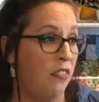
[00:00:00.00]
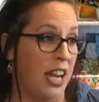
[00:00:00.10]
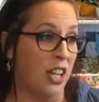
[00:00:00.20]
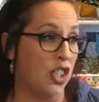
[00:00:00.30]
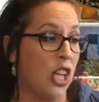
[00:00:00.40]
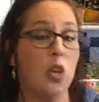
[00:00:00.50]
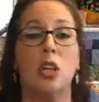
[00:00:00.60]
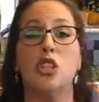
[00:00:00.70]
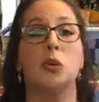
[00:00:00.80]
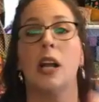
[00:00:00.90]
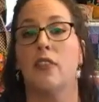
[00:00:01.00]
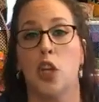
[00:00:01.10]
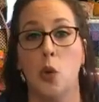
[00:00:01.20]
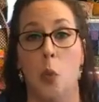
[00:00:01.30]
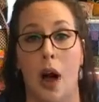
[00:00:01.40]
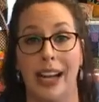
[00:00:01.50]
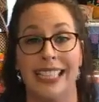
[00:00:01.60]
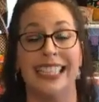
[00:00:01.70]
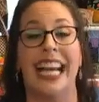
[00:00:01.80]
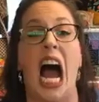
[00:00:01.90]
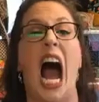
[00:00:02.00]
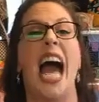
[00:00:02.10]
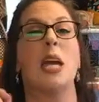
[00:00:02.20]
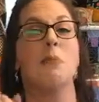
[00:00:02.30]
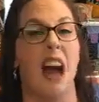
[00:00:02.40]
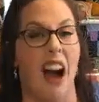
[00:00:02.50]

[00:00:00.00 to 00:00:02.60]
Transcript: can finish it, you can do whatever you really? want. I